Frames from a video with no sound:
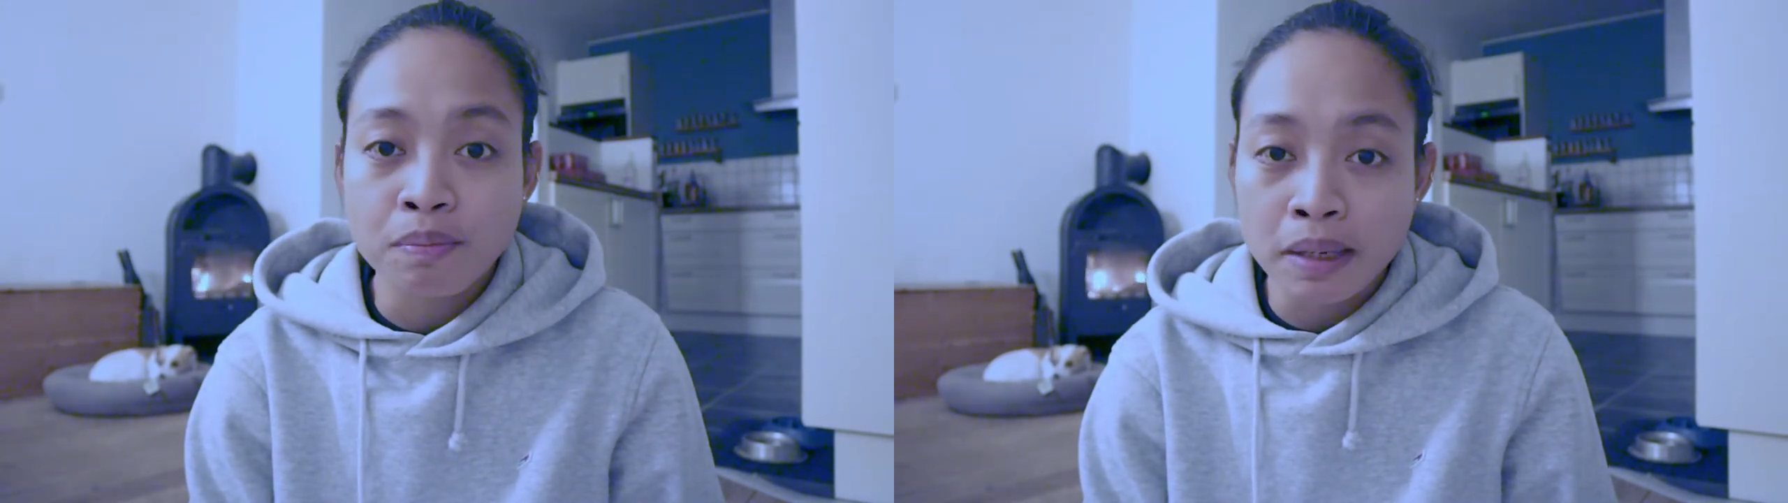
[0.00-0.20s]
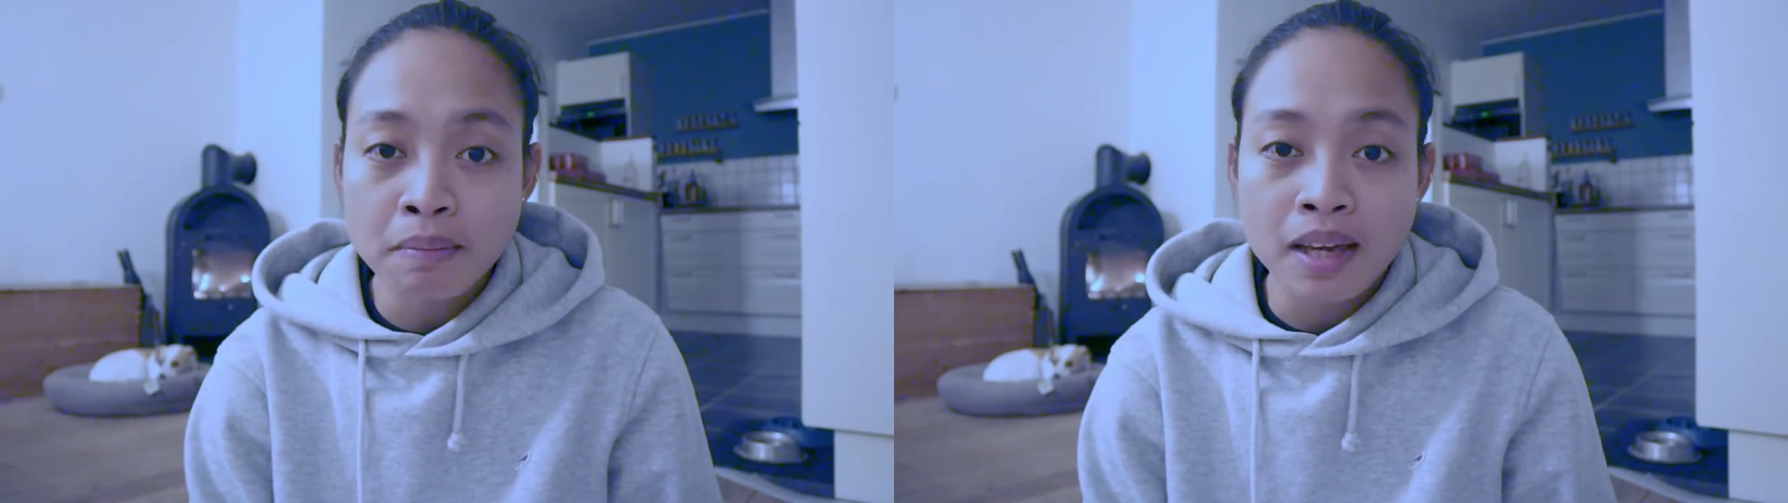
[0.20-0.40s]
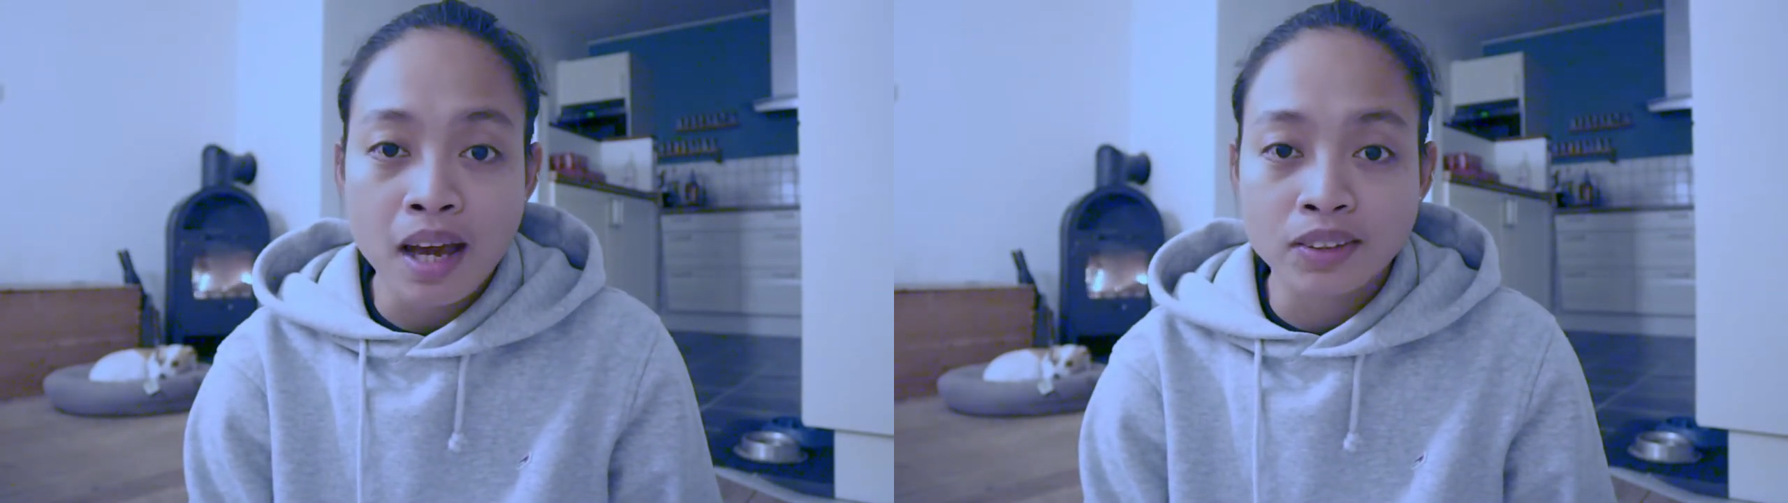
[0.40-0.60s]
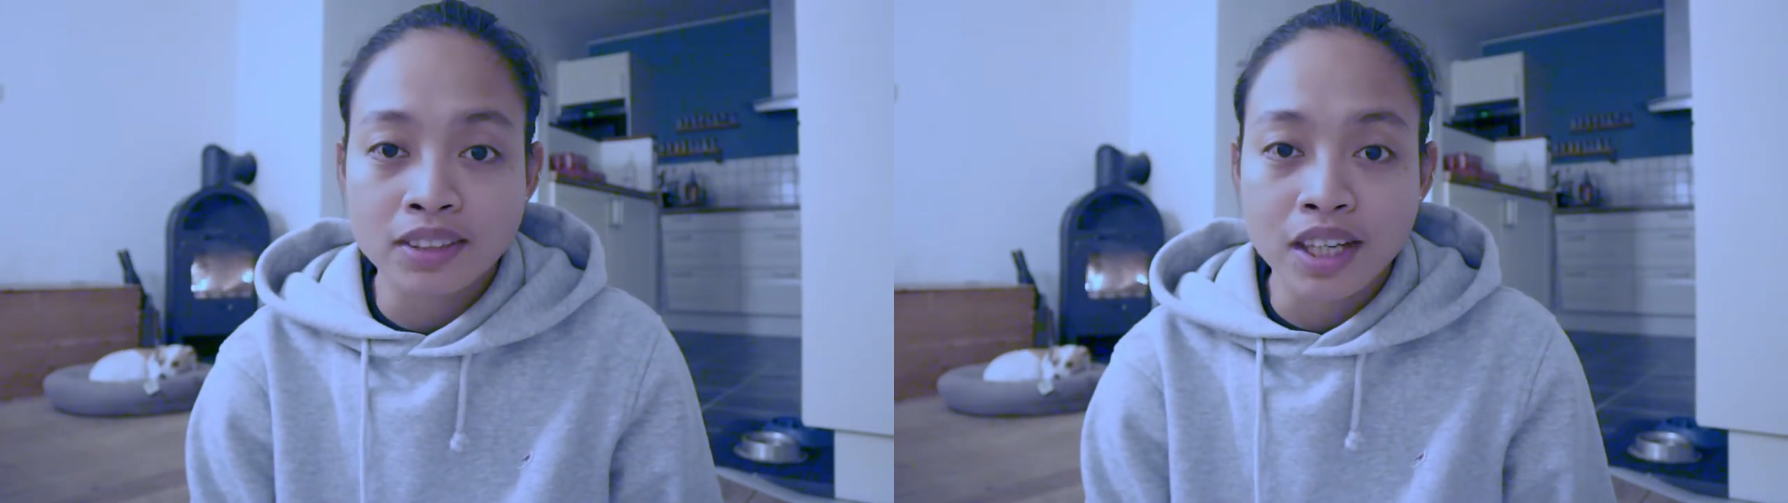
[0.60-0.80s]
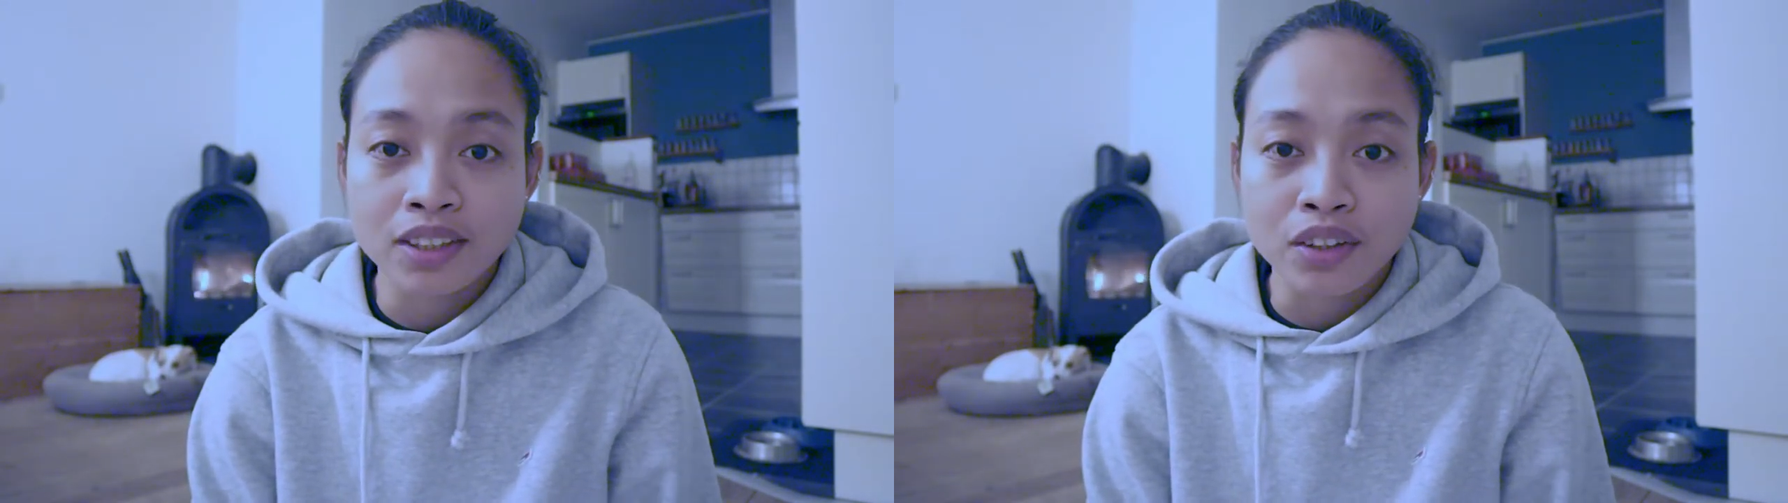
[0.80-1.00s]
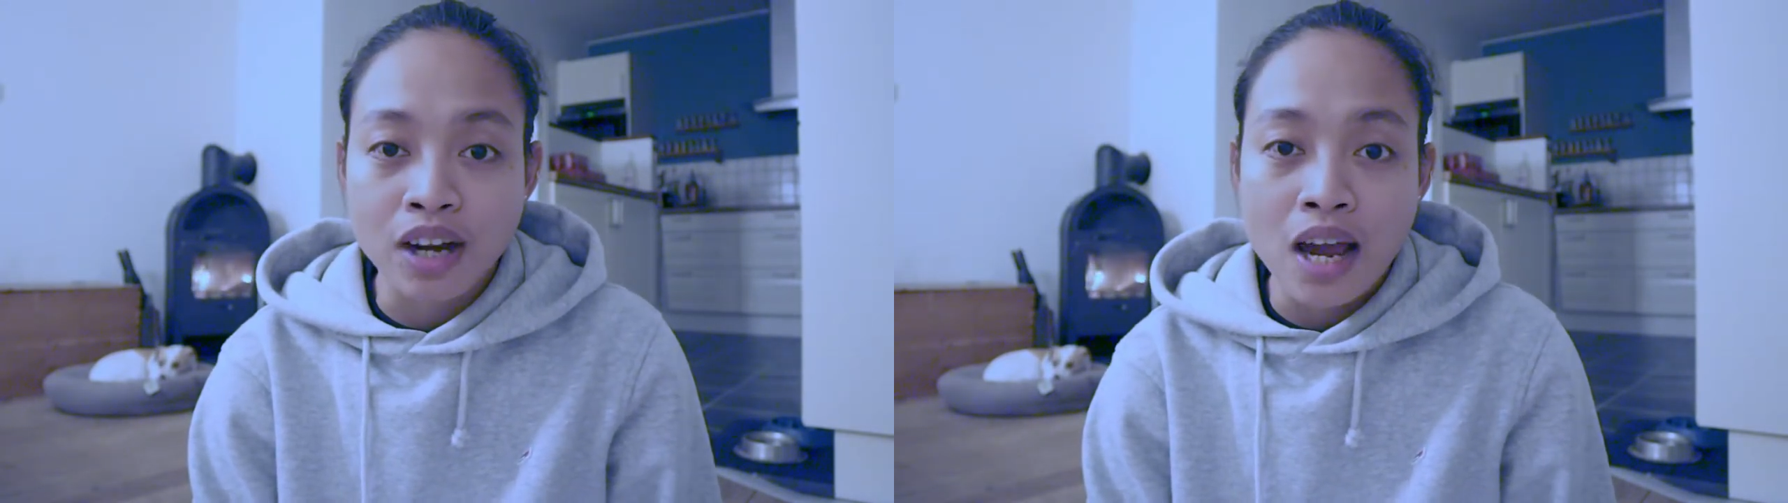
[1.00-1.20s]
baby outside your